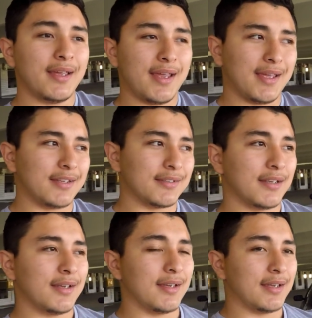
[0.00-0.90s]
and
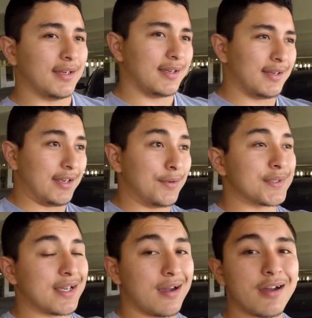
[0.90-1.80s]
it
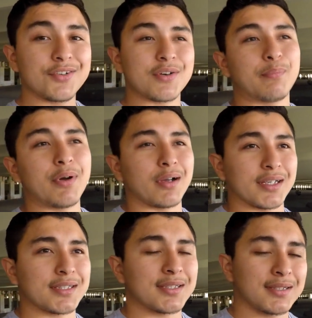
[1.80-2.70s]
was
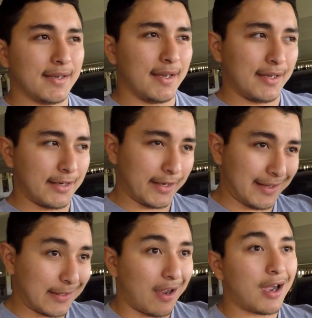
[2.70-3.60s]
$100. And
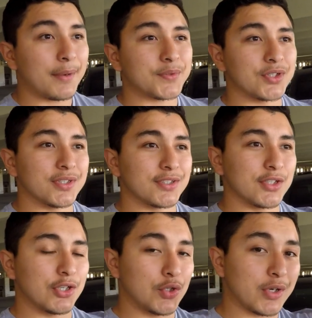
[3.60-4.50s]
in the
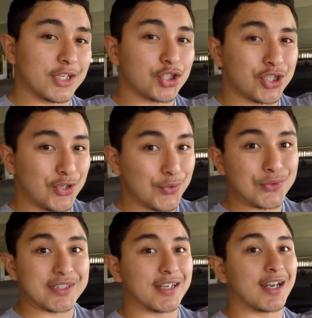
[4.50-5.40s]
options, you can
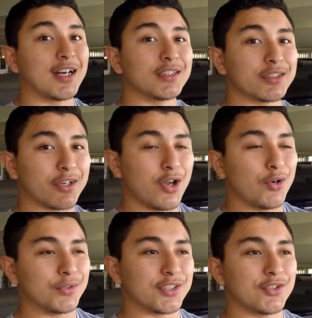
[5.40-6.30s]
choose the color
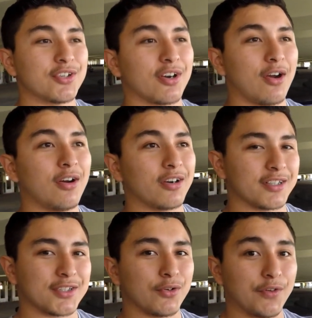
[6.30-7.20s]
code to your car.
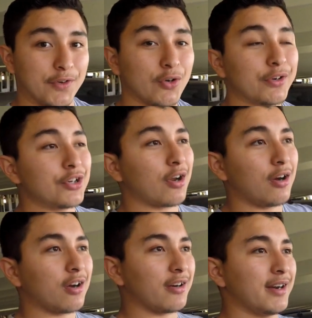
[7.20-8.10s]
So if you go in your
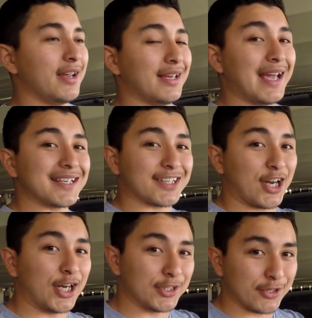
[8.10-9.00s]
car, it has a
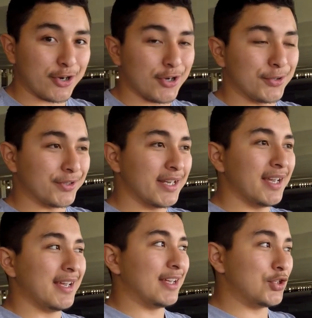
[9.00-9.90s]
color code.
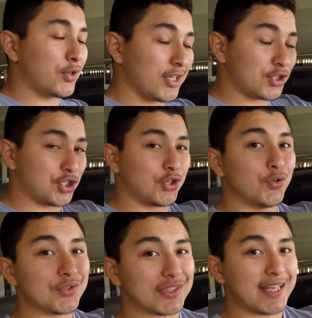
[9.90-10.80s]
You could
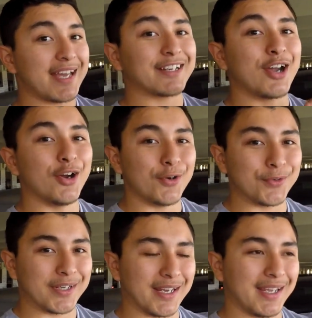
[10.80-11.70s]
choose that
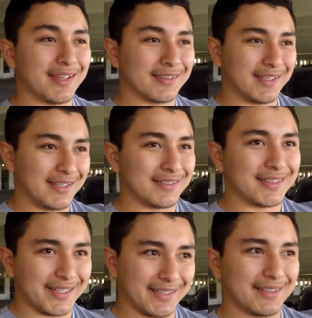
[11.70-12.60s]
code in
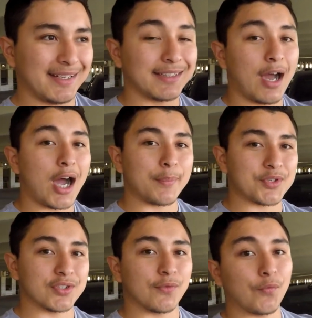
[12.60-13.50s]
the
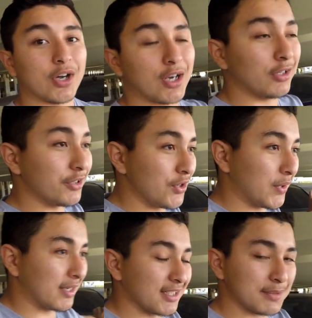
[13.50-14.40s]
options of what color you
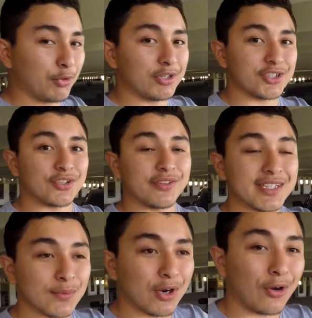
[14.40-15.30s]
wanted the spoiler. So
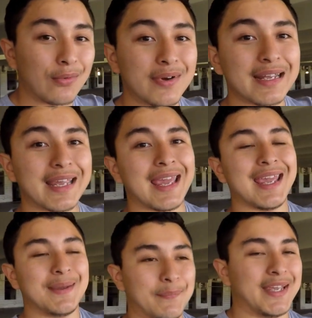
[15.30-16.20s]
this one already
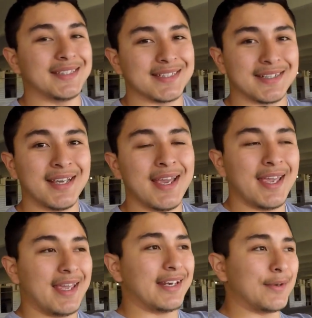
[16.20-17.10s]
came painted,
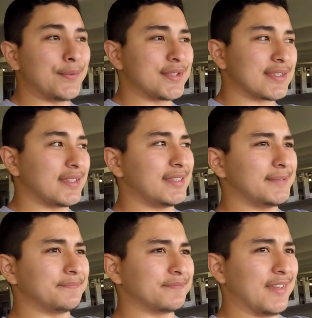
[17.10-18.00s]
and it was
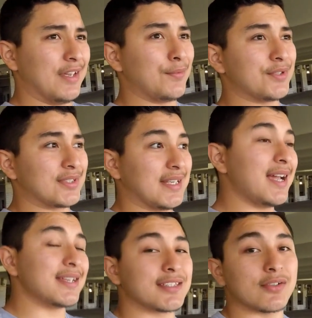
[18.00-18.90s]

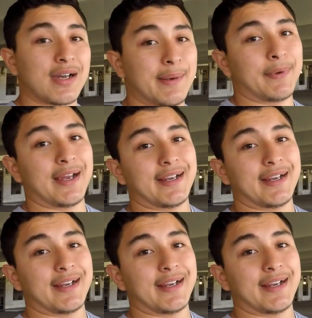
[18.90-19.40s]
nice, so I